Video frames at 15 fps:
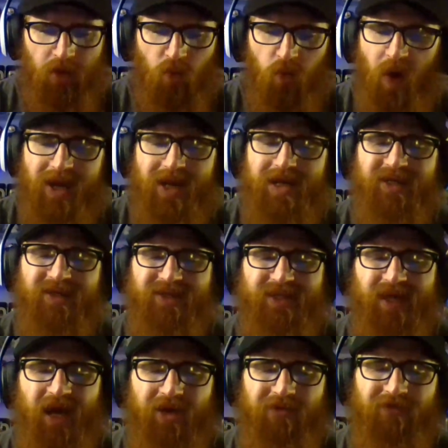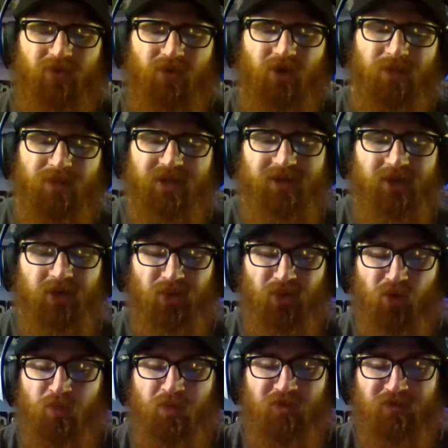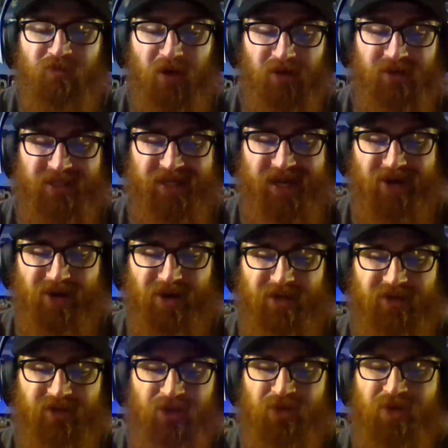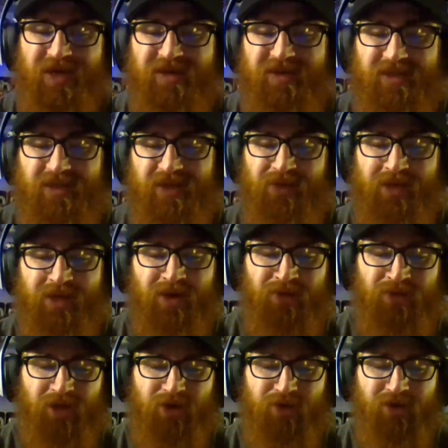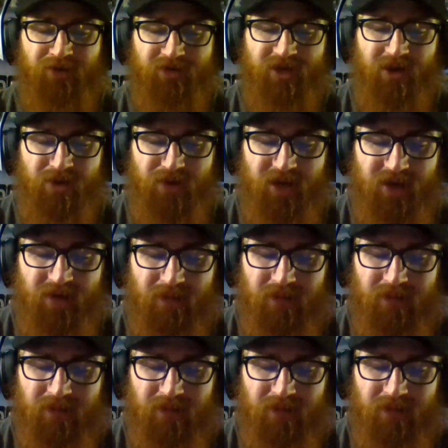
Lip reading: Waiting inside for him is a group of mercenaries who instantly unload on Tony,